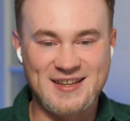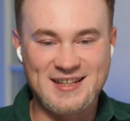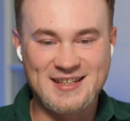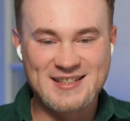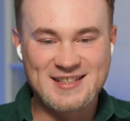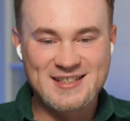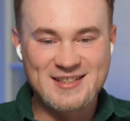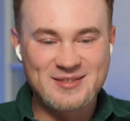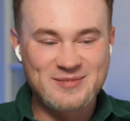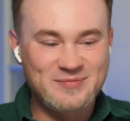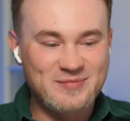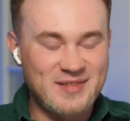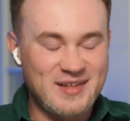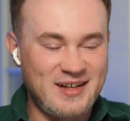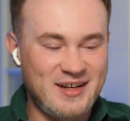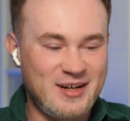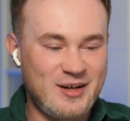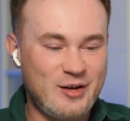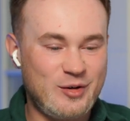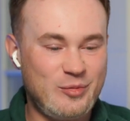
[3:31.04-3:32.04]
things,
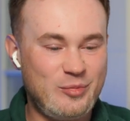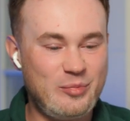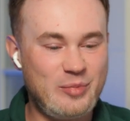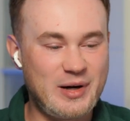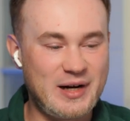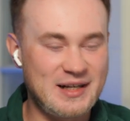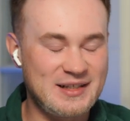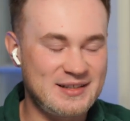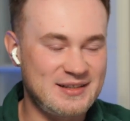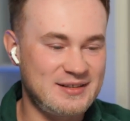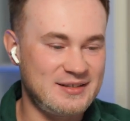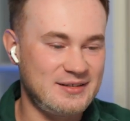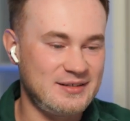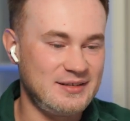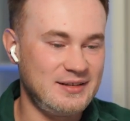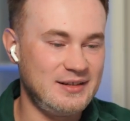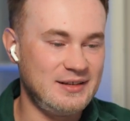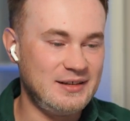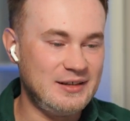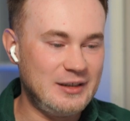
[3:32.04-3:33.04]
but
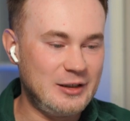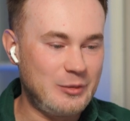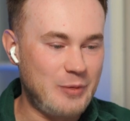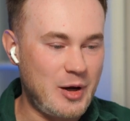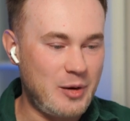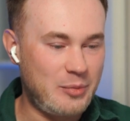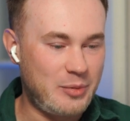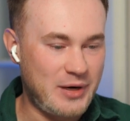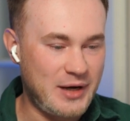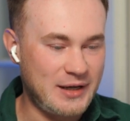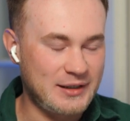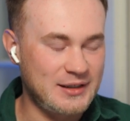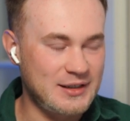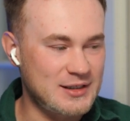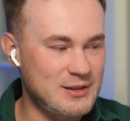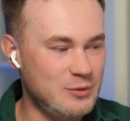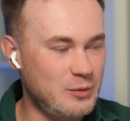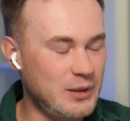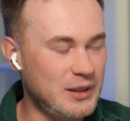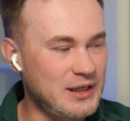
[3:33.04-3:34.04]
in my
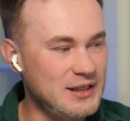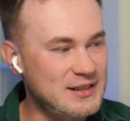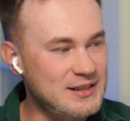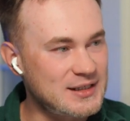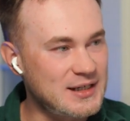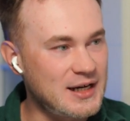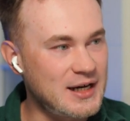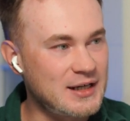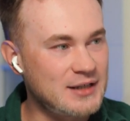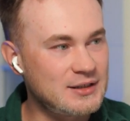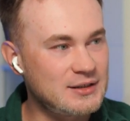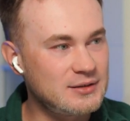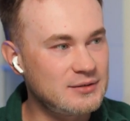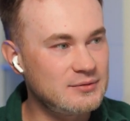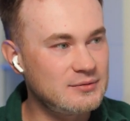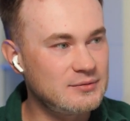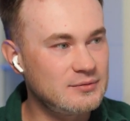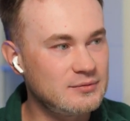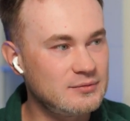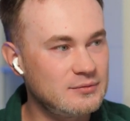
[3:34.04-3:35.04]
practice, when I
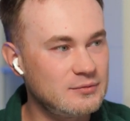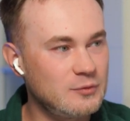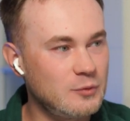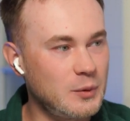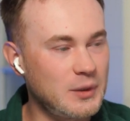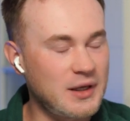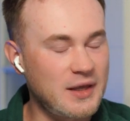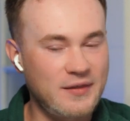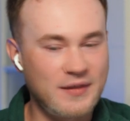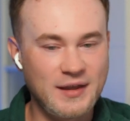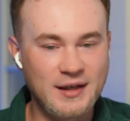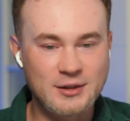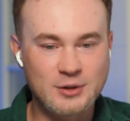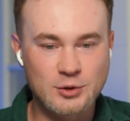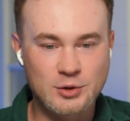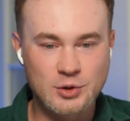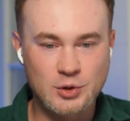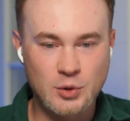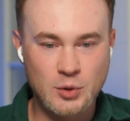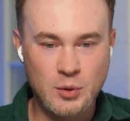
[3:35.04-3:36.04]
think
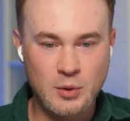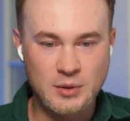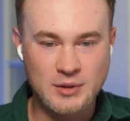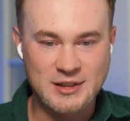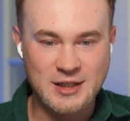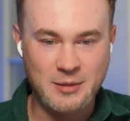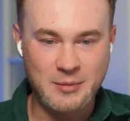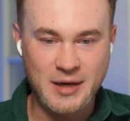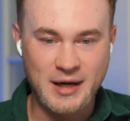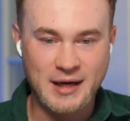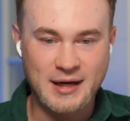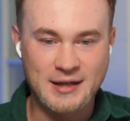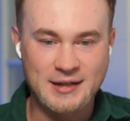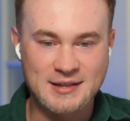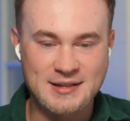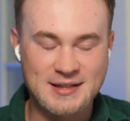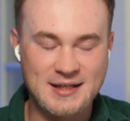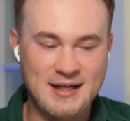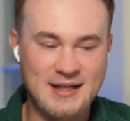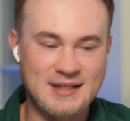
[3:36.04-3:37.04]
to draw some
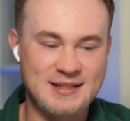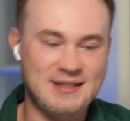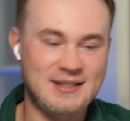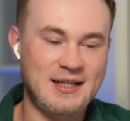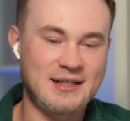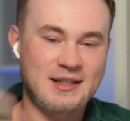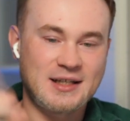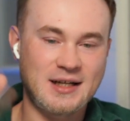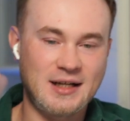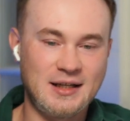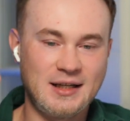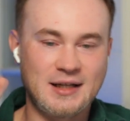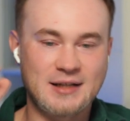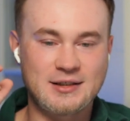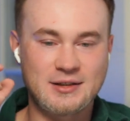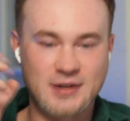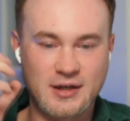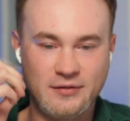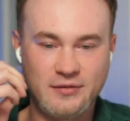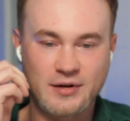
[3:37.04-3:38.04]
icons, I start
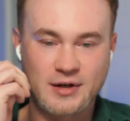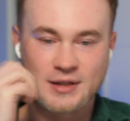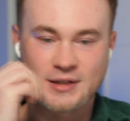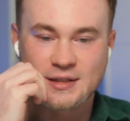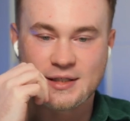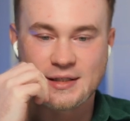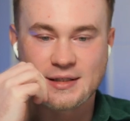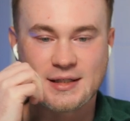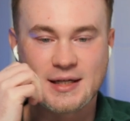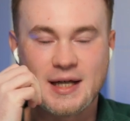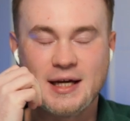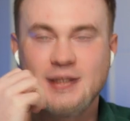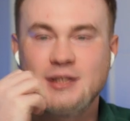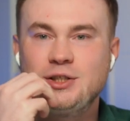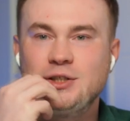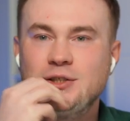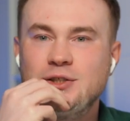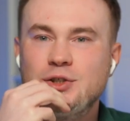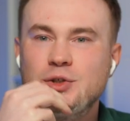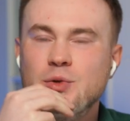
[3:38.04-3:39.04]
collect references.
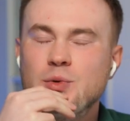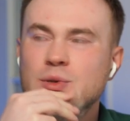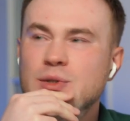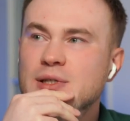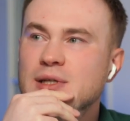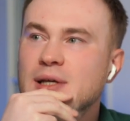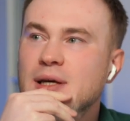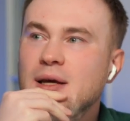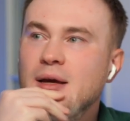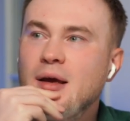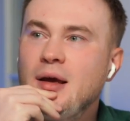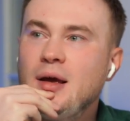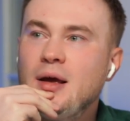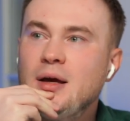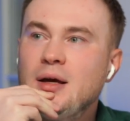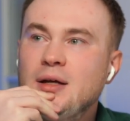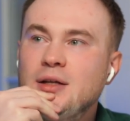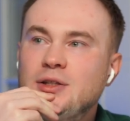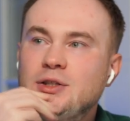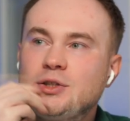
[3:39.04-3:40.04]
I choose
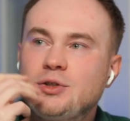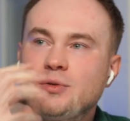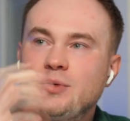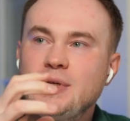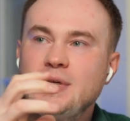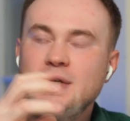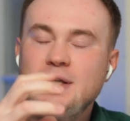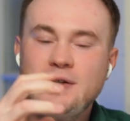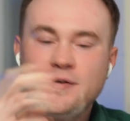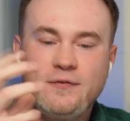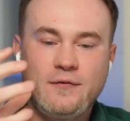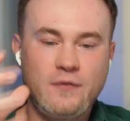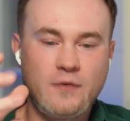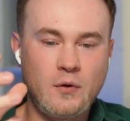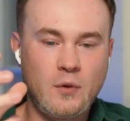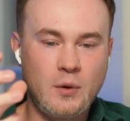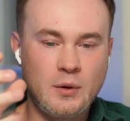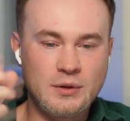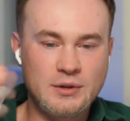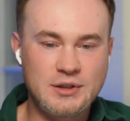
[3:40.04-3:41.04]

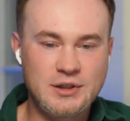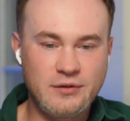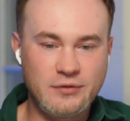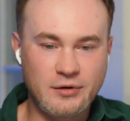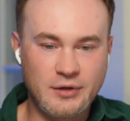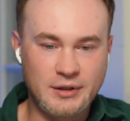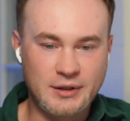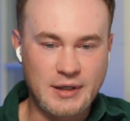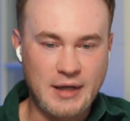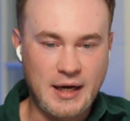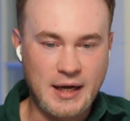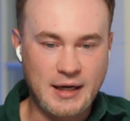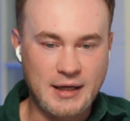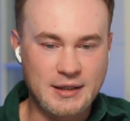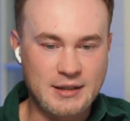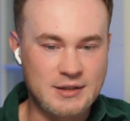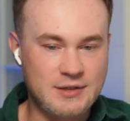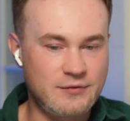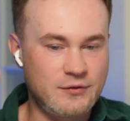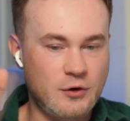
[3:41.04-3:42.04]
3-4 different
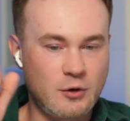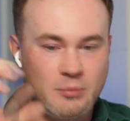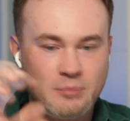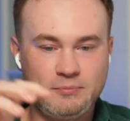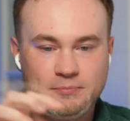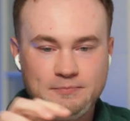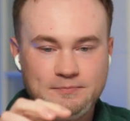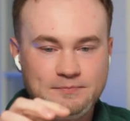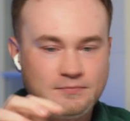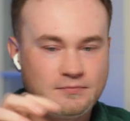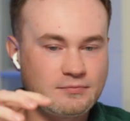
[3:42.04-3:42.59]
icons from